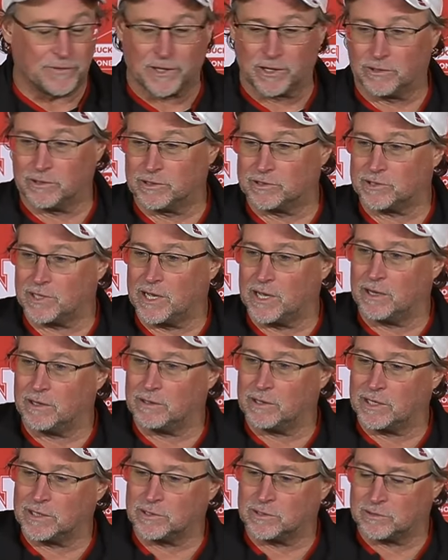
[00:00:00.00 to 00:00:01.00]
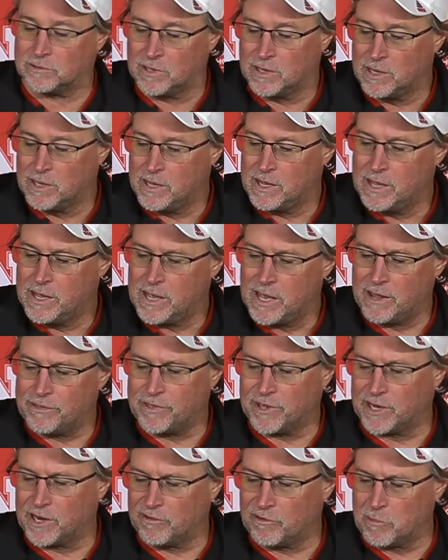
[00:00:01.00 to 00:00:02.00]
to figure this out. And I
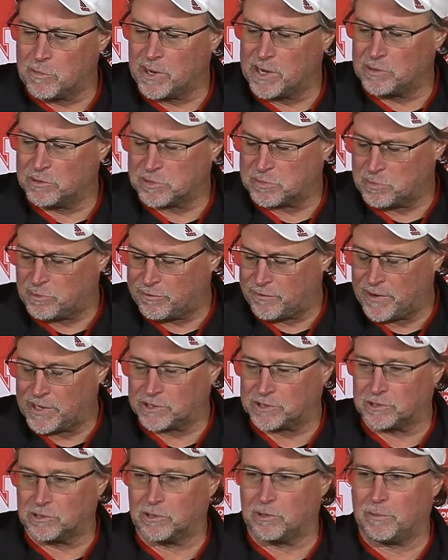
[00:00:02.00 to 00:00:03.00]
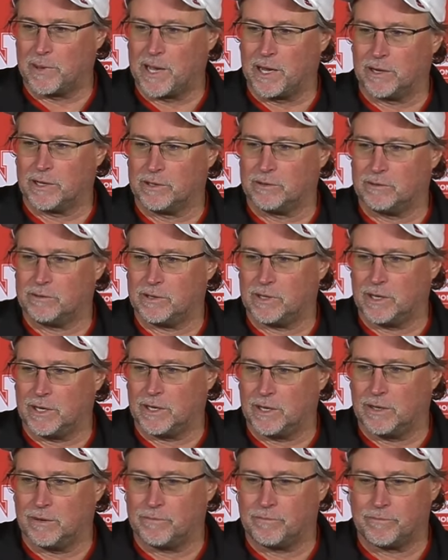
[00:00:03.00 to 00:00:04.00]
think everybody was professional about it.
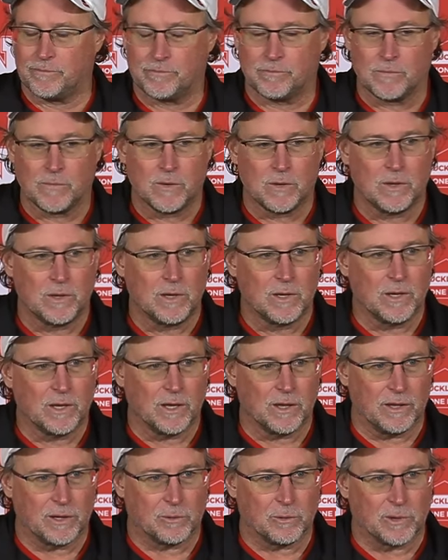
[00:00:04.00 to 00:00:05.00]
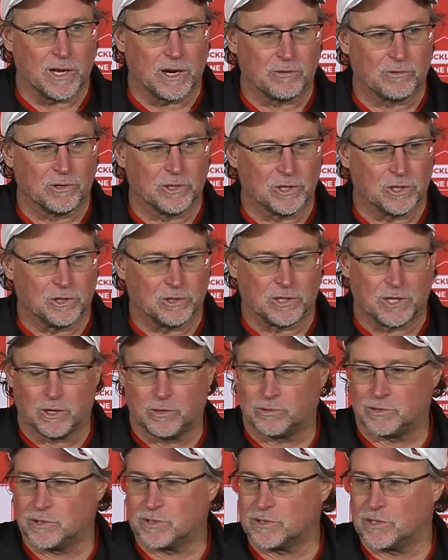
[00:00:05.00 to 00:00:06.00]
I think we got really good
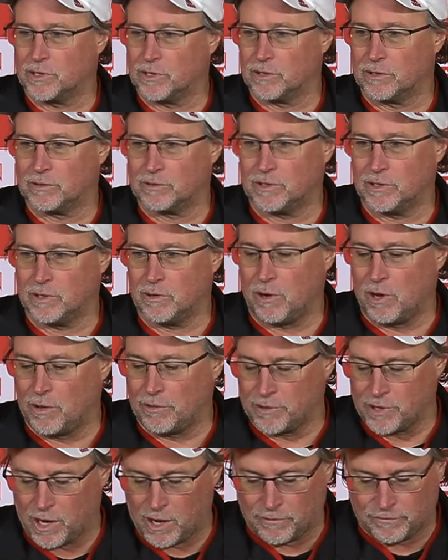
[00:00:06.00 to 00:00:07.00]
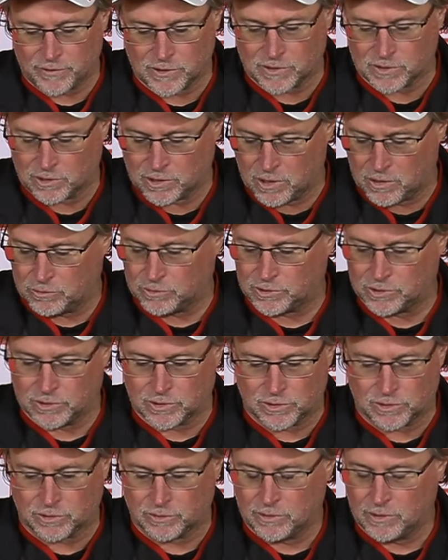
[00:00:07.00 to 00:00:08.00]
coaches here. You know, all the offensive
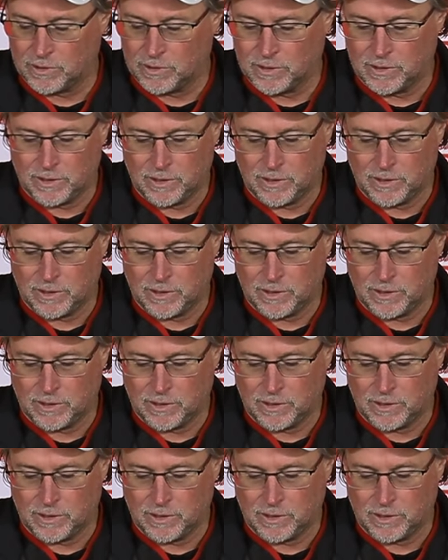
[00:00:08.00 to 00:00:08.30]
coaches